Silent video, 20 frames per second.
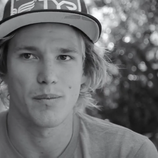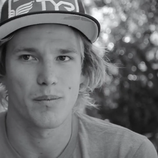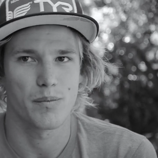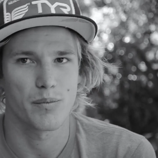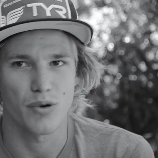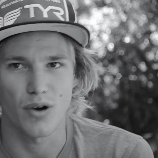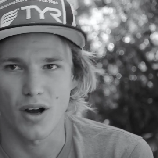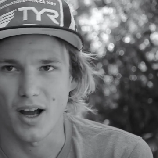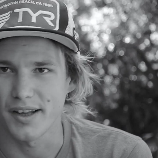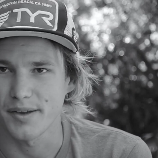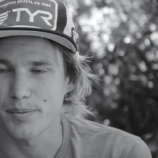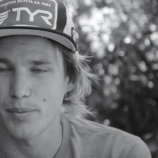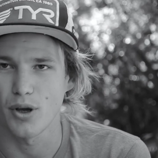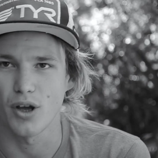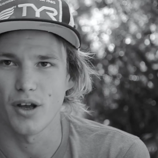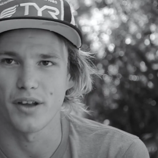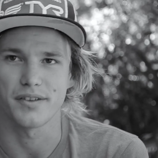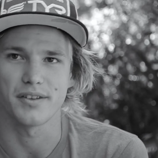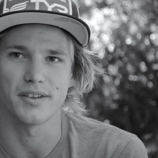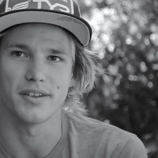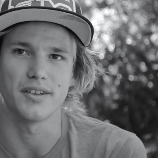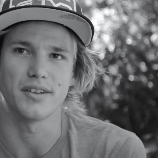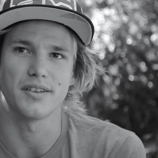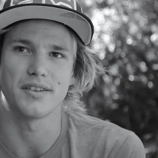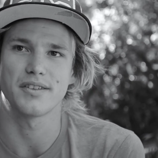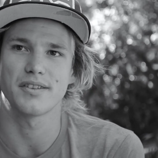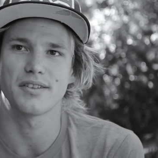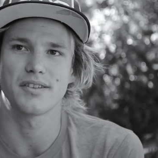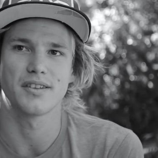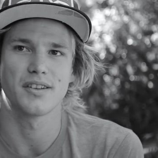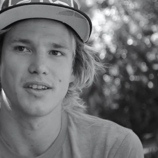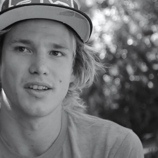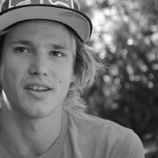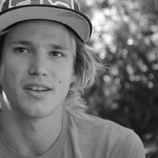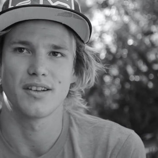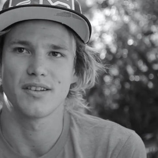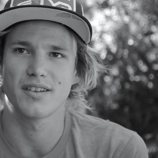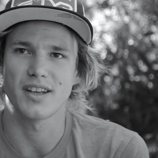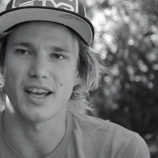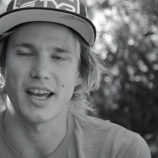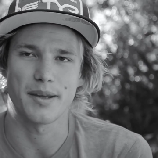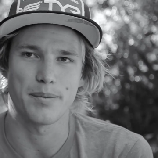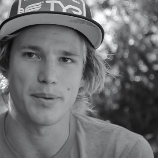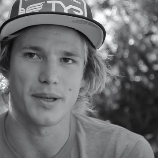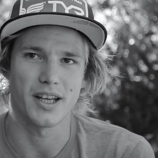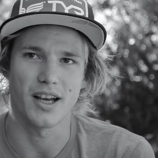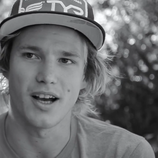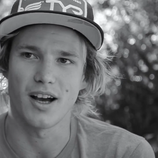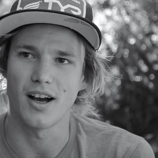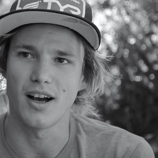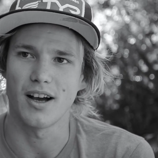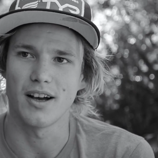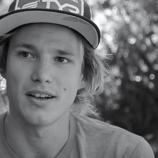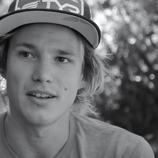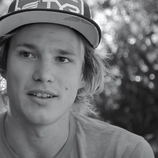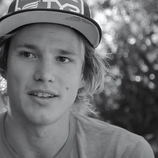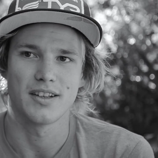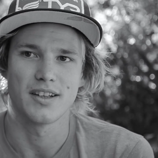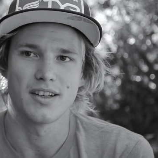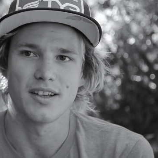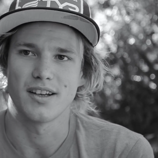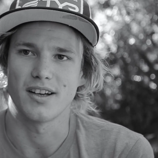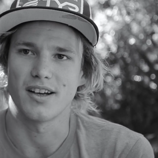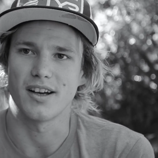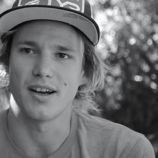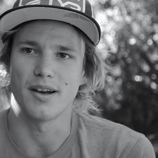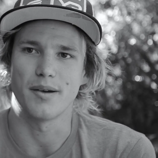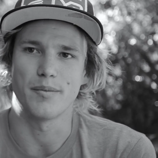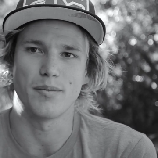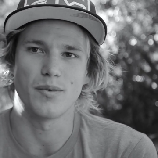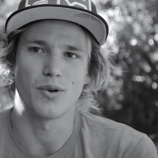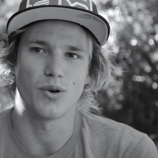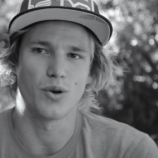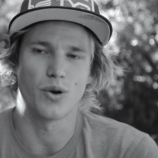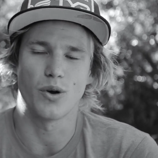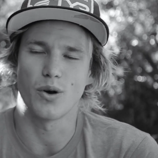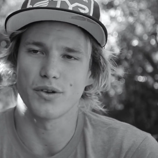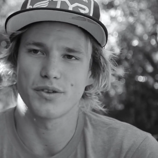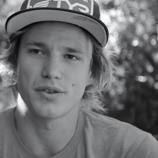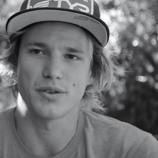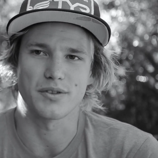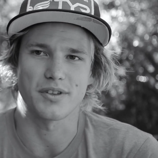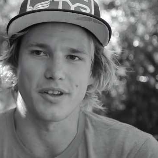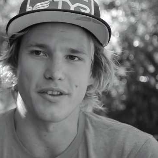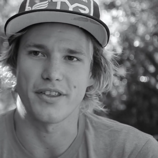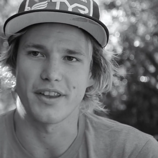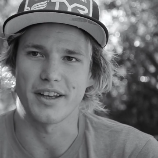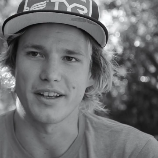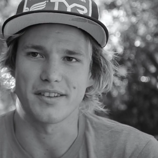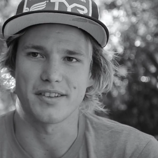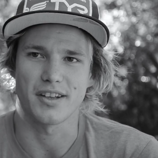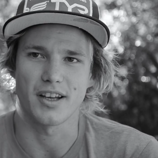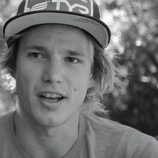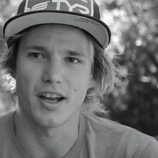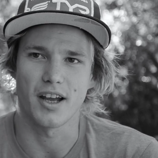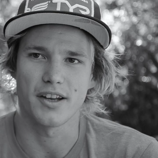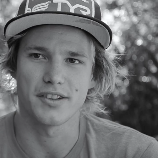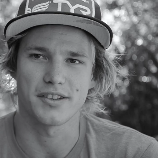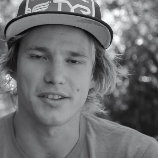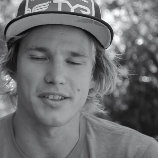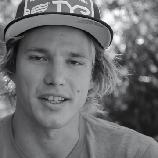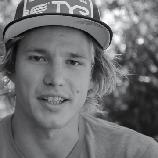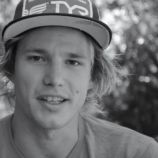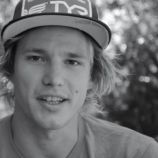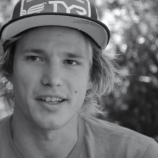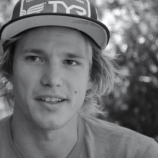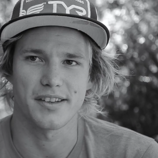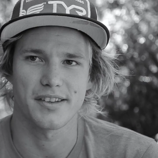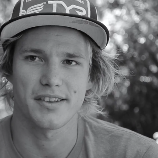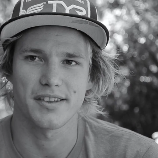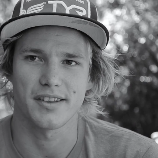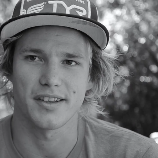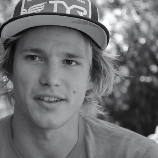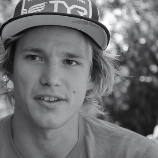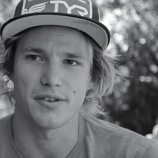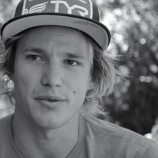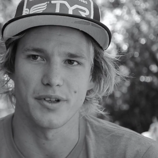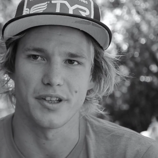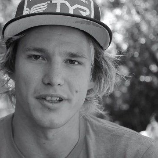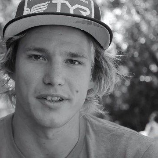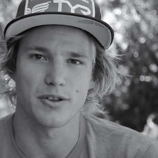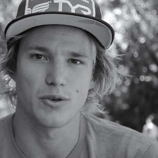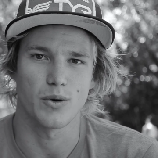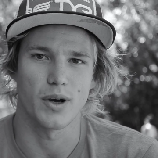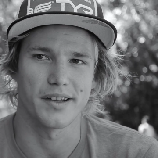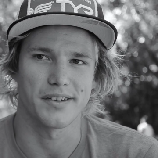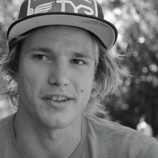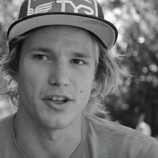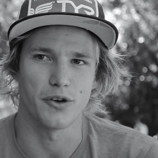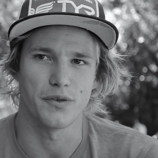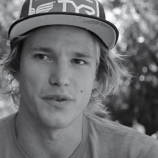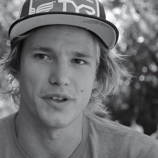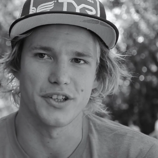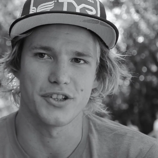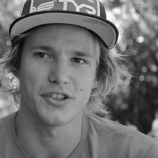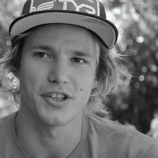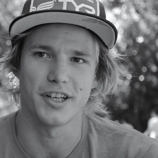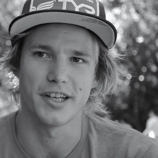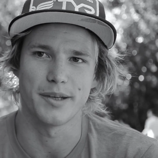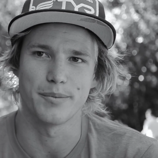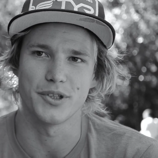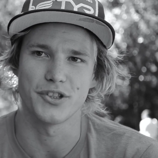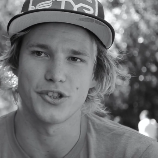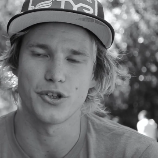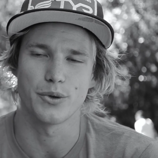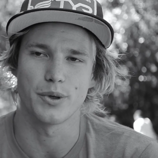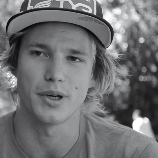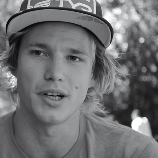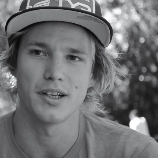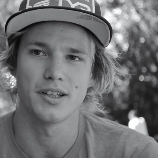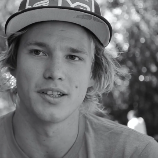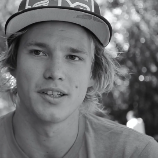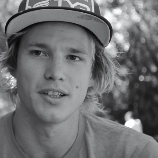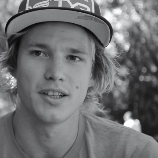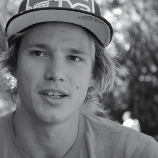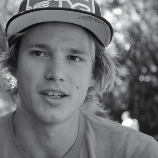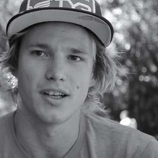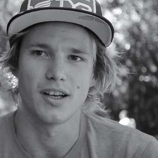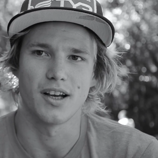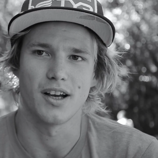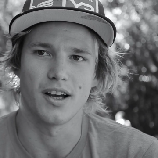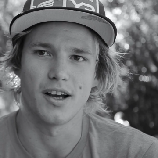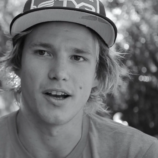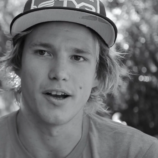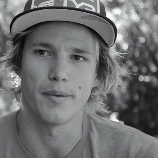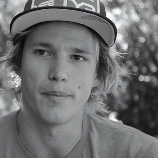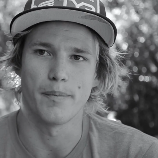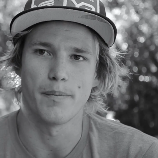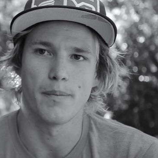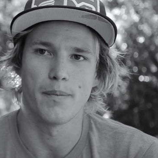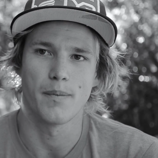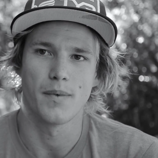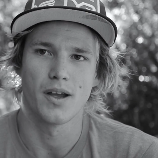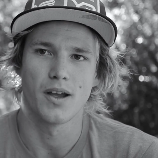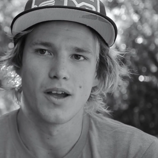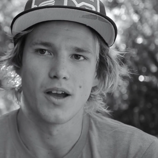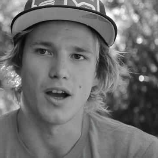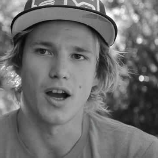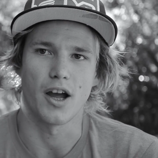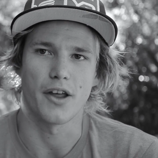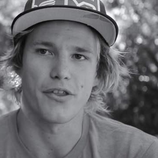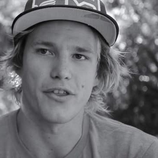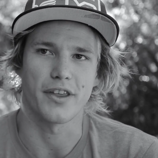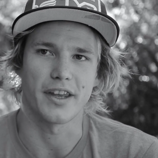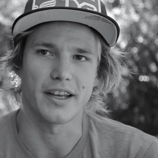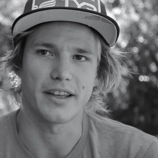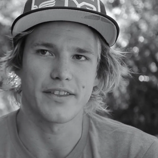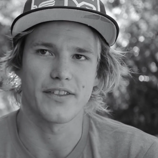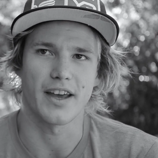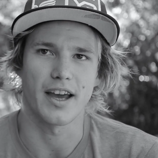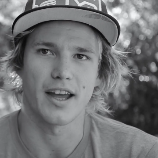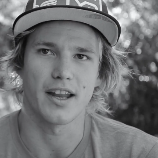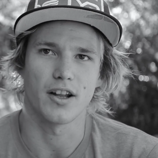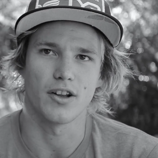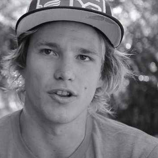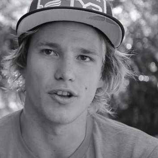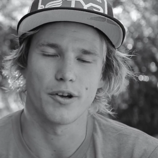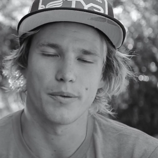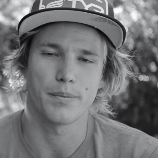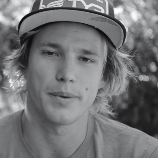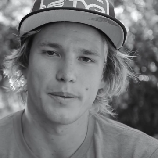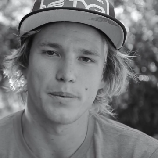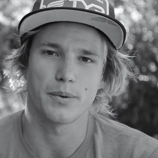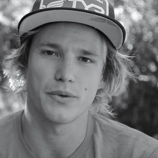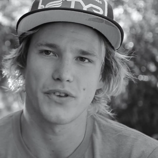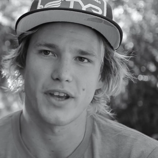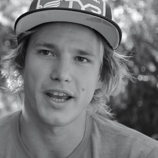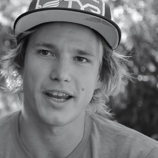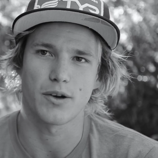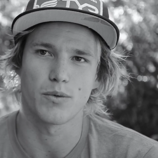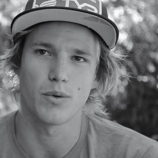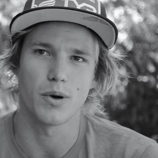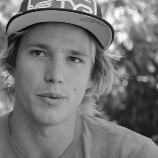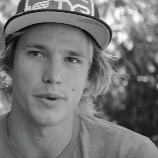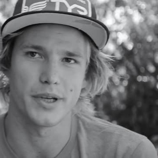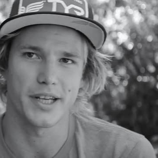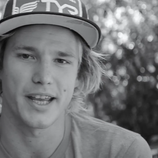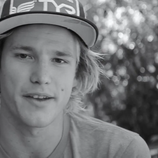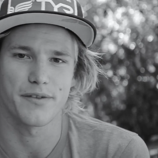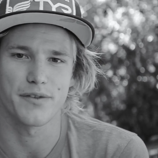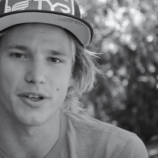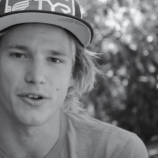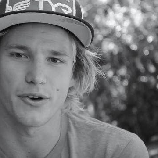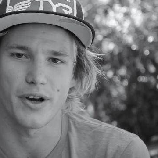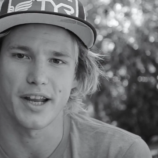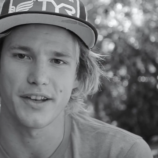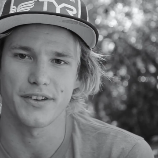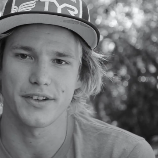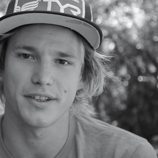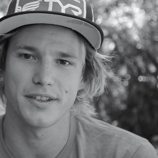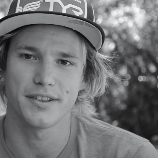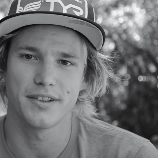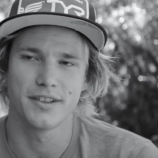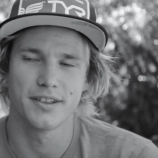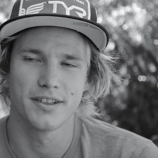prize purses, KPR, all sorts of things, I just think it's really quite selfish and immature. I think that a lot of people take what we get for granted,